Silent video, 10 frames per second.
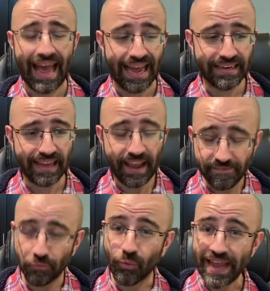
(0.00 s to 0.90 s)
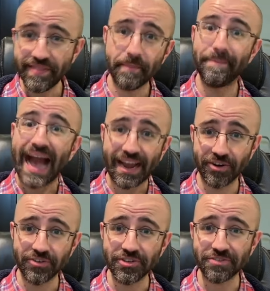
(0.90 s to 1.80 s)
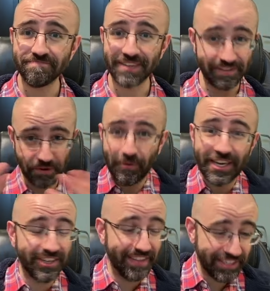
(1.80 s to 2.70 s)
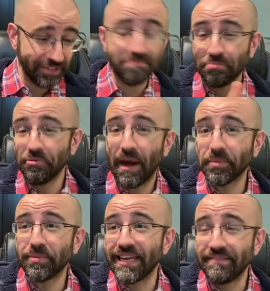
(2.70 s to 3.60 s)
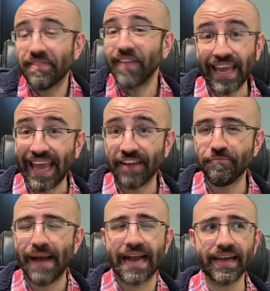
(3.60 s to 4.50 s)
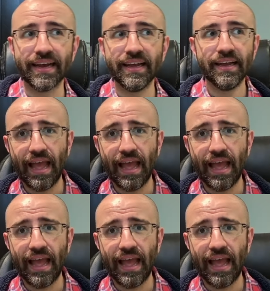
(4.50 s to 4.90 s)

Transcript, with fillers: And if we, the backers, because if you're watching this, you're probably thinking of backing.